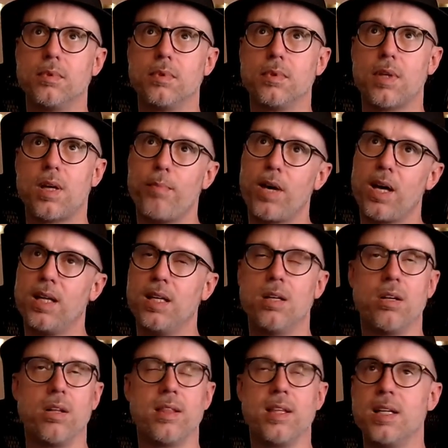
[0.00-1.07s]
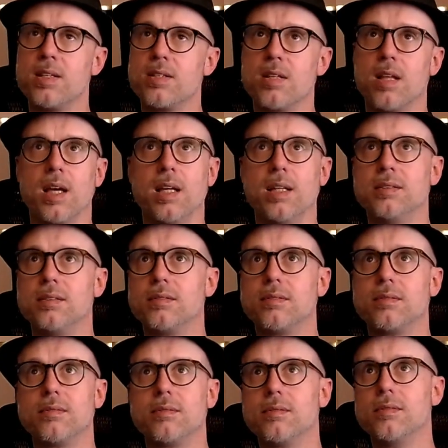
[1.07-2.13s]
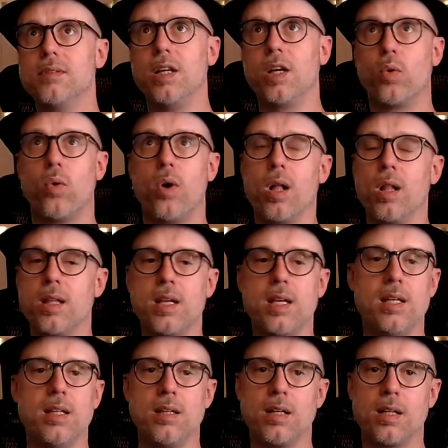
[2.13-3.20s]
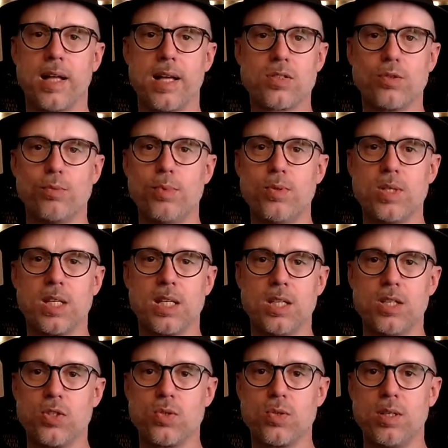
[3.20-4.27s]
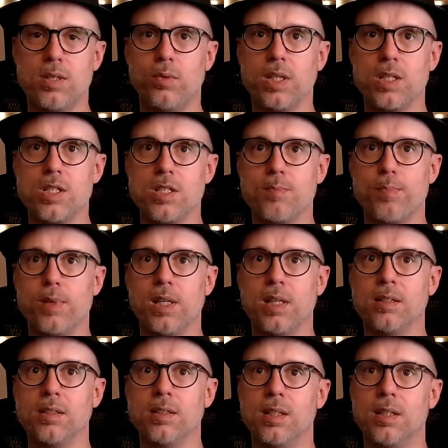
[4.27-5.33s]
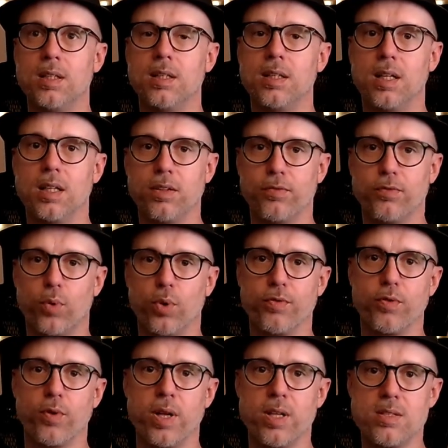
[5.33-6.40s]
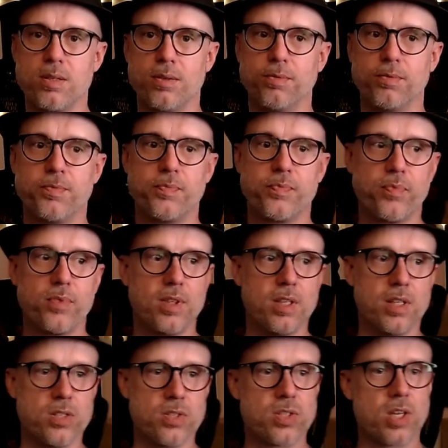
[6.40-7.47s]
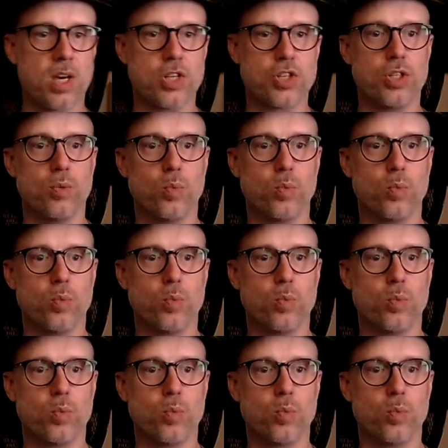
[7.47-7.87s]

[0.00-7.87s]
might hit on things like equality in the classical music industry, which has been at the forefront of the discussion